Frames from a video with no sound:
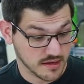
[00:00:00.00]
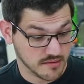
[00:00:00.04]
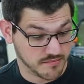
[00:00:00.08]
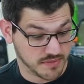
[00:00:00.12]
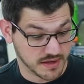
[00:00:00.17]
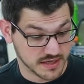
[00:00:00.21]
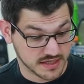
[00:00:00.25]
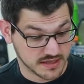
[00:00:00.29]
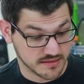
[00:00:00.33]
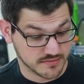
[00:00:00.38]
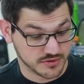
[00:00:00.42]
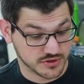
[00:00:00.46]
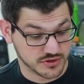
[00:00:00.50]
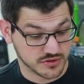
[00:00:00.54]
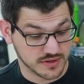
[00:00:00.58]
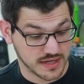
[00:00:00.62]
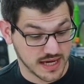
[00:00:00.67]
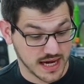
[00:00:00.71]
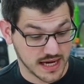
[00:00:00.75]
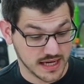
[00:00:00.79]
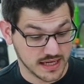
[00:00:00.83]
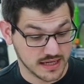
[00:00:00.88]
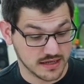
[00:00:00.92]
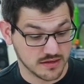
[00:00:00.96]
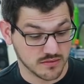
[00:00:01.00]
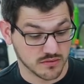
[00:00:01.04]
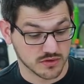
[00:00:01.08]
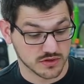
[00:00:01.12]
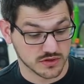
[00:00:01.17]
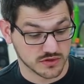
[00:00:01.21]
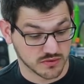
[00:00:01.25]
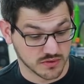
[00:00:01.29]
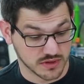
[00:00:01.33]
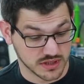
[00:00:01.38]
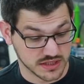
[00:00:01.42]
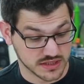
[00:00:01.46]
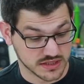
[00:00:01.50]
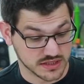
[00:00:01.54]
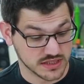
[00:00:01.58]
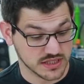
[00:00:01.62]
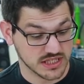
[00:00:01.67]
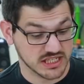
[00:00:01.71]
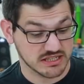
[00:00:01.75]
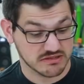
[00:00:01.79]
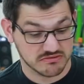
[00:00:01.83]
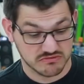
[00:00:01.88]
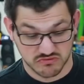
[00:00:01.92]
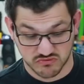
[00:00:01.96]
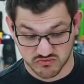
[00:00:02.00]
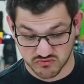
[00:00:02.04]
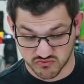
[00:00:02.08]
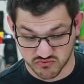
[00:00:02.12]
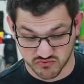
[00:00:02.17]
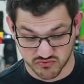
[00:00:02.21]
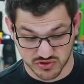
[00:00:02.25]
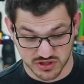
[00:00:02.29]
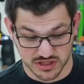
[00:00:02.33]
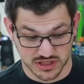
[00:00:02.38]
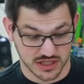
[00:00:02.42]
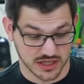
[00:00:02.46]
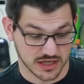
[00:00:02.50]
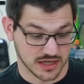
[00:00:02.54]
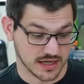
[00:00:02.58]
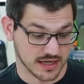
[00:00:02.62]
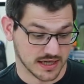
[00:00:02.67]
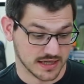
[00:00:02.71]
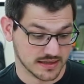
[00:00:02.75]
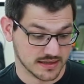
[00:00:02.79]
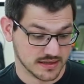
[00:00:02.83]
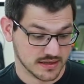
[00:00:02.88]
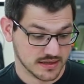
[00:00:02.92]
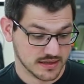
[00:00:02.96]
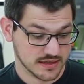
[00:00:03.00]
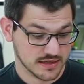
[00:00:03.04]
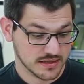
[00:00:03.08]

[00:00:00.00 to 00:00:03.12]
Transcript: Bed temperature, 80 to 120 C, really hot.